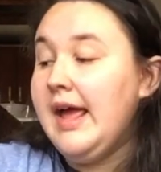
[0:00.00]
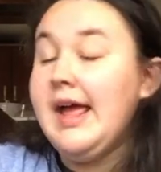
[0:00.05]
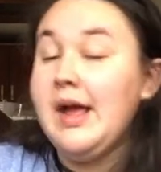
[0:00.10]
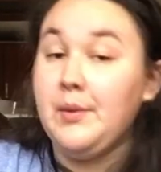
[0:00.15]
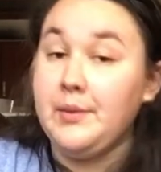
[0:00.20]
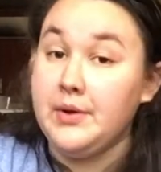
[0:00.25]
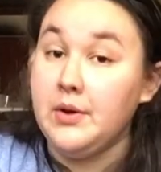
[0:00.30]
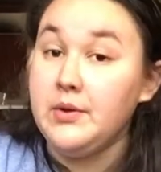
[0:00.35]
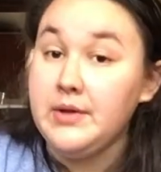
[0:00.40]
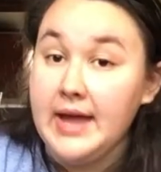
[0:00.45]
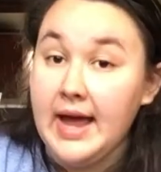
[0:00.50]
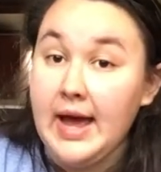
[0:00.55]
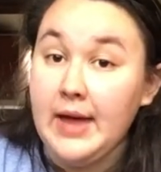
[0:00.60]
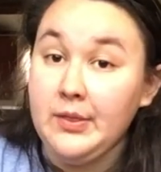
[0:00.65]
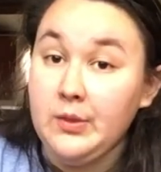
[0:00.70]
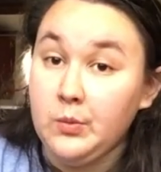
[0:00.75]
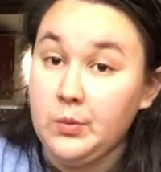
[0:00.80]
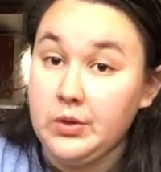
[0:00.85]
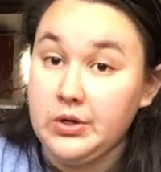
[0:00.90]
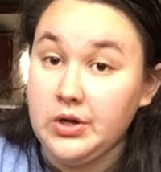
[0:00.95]
and we only had
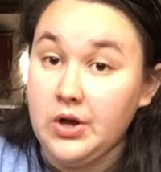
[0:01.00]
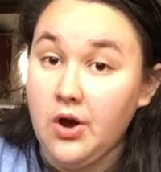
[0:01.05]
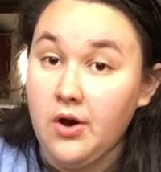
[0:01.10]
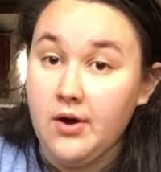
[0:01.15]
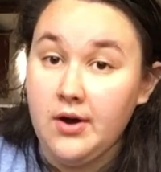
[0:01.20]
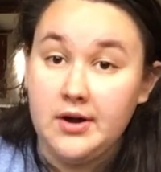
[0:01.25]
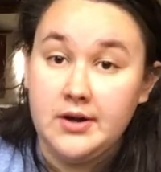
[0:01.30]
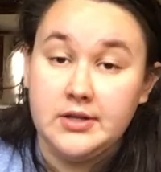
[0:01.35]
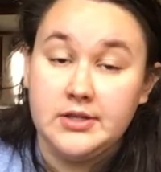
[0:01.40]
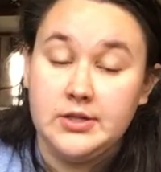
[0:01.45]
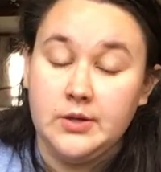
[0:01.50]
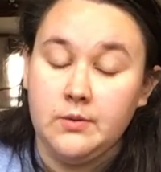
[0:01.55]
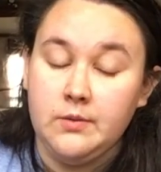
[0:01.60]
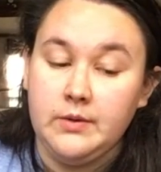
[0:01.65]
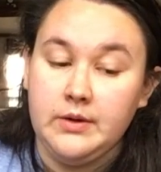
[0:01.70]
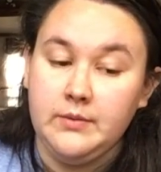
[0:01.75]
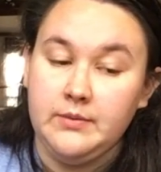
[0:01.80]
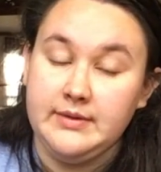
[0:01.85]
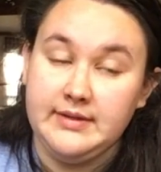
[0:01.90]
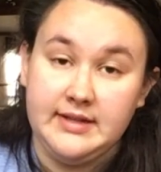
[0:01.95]
the one car, so
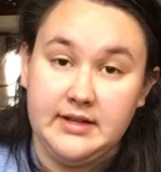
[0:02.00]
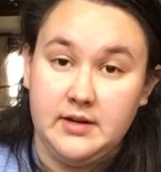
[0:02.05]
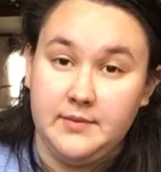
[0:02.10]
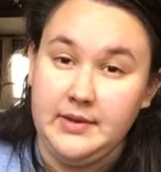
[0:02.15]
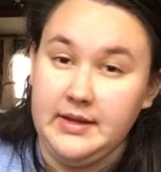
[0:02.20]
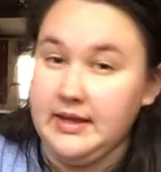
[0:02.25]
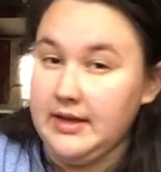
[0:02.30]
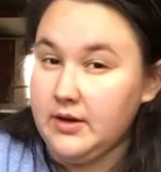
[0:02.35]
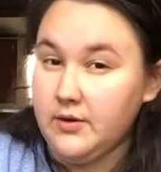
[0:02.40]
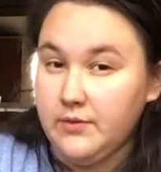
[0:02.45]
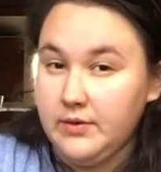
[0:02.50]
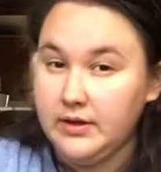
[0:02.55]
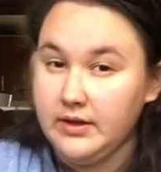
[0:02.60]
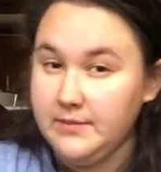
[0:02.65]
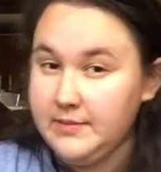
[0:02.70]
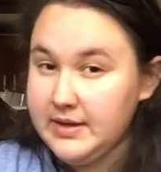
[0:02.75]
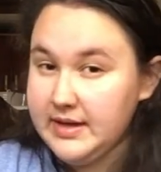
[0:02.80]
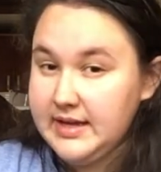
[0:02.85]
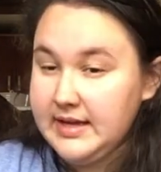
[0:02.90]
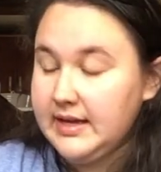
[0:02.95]
it was going to be like a really
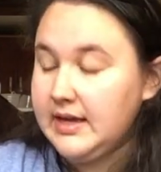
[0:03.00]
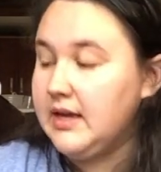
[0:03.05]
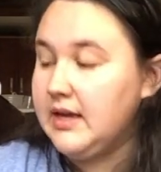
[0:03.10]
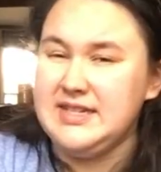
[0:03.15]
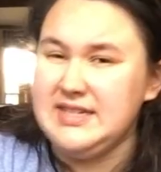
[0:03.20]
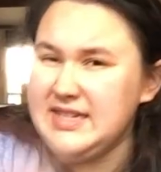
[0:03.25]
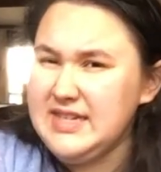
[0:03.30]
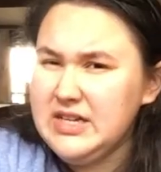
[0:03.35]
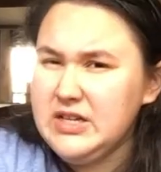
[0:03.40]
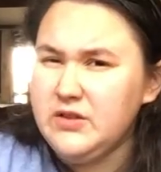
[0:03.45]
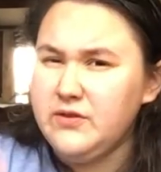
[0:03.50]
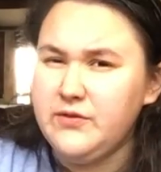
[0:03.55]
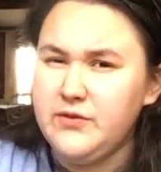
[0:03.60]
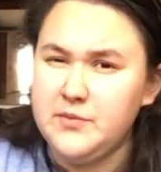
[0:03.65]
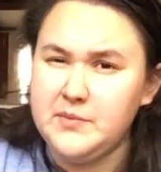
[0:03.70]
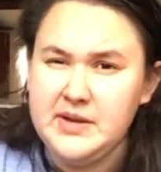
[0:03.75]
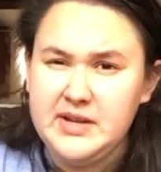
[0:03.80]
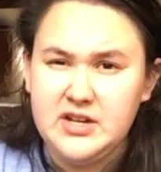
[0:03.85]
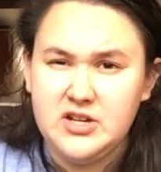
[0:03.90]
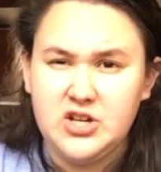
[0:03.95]
big deal for
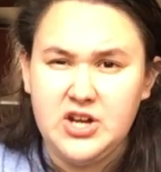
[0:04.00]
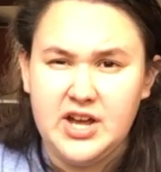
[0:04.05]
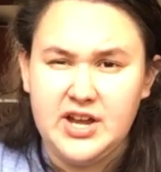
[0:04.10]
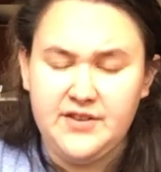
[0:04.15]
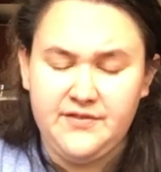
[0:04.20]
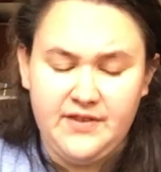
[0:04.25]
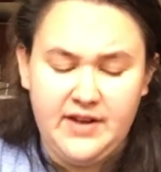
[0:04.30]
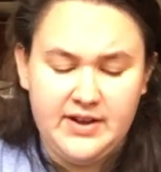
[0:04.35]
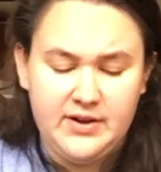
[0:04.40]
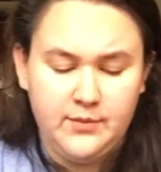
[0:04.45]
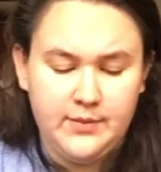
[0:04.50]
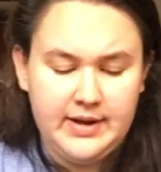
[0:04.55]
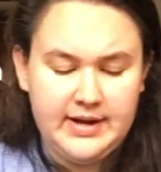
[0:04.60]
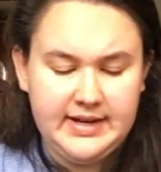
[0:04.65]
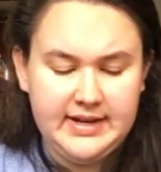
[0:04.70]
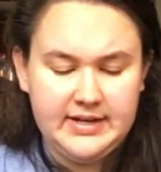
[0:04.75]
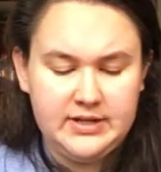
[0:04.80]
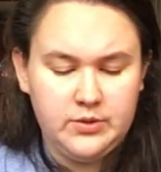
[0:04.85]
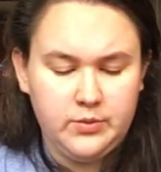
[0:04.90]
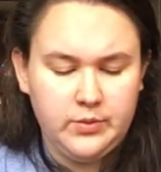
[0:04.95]
me to try to find a way to
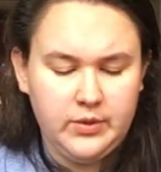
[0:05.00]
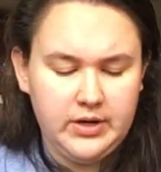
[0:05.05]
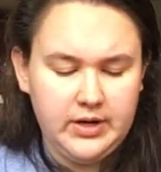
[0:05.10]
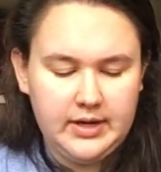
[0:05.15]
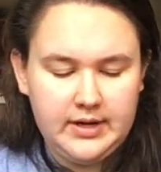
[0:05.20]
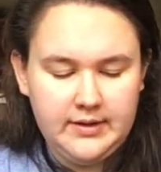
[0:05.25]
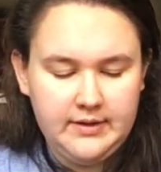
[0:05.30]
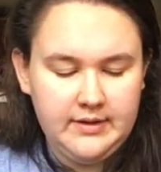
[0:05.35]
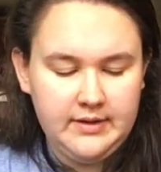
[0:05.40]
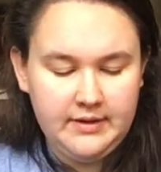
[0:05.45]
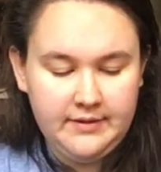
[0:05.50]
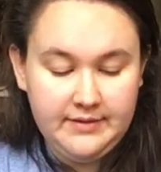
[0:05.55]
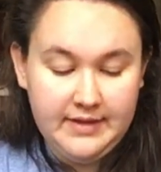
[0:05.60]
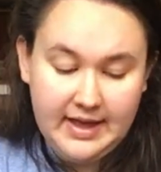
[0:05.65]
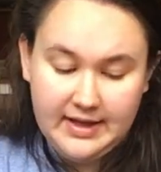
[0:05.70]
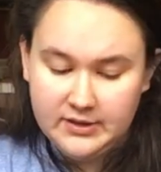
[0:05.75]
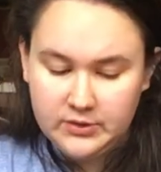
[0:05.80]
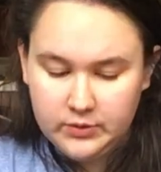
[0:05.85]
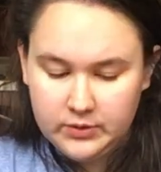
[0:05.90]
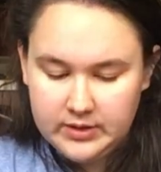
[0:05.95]
get to work and
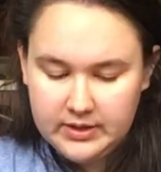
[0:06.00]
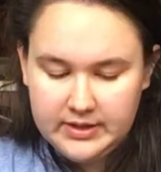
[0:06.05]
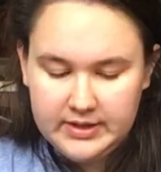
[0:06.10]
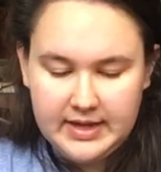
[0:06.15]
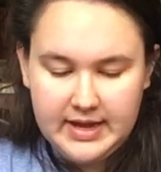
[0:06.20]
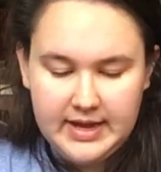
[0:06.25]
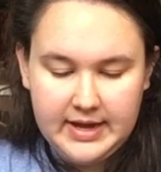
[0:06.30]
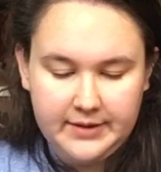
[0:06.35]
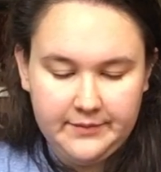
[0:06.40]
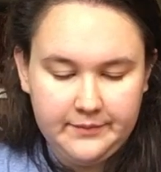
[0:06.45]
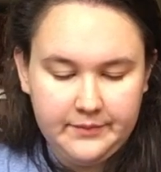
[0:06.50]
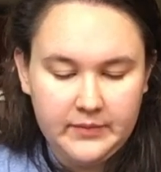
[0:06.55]
that sort of thing.